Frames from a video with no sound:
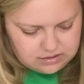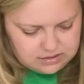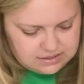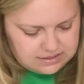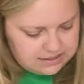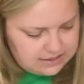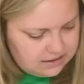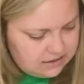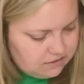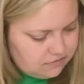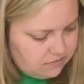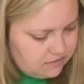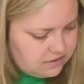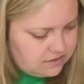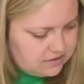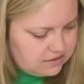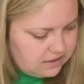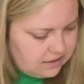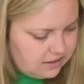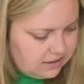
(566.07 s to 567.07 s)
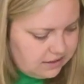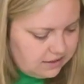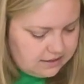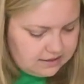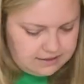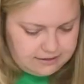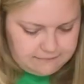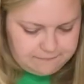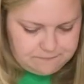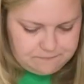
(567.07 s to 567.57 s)
down the
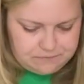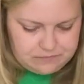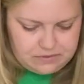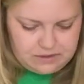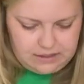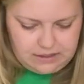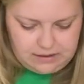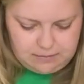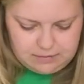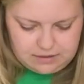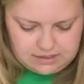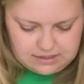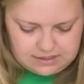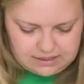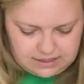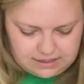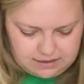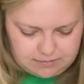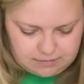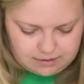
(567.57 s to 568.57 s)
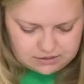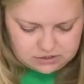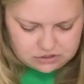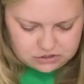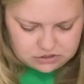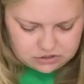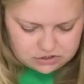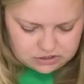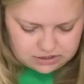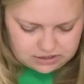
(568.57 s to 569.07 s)
side, and I'm going to take my
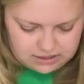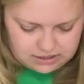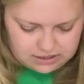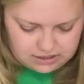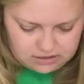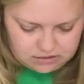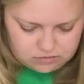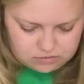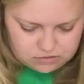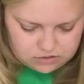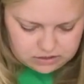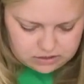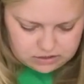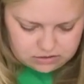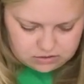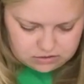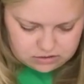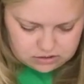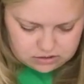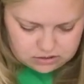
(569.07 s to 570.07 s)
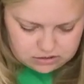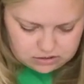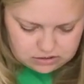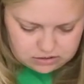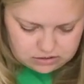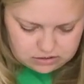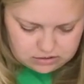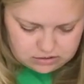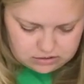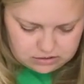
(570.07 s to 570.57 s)
string or
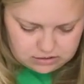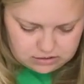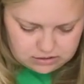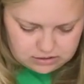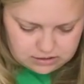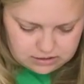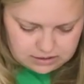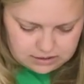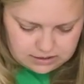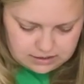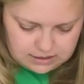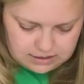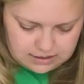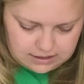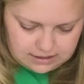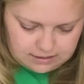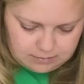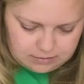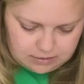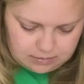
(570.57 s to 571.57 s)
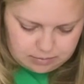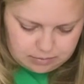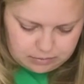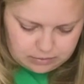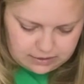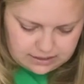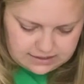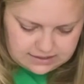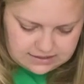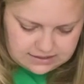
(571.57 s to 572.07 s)
yarn and I'm going to
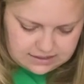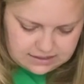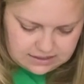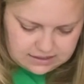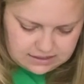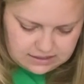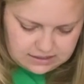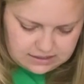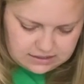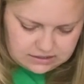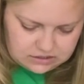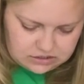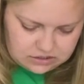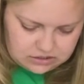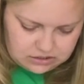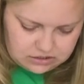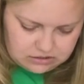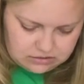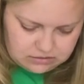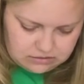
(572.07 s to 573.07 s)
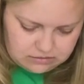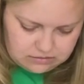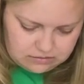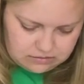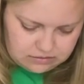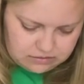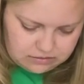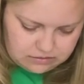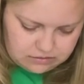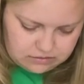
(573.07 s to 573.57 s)
press it into
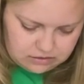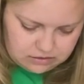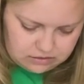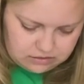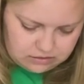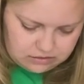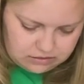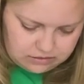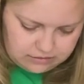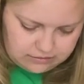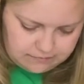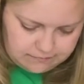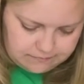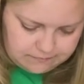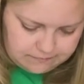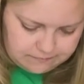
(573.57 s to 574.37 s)
the glue.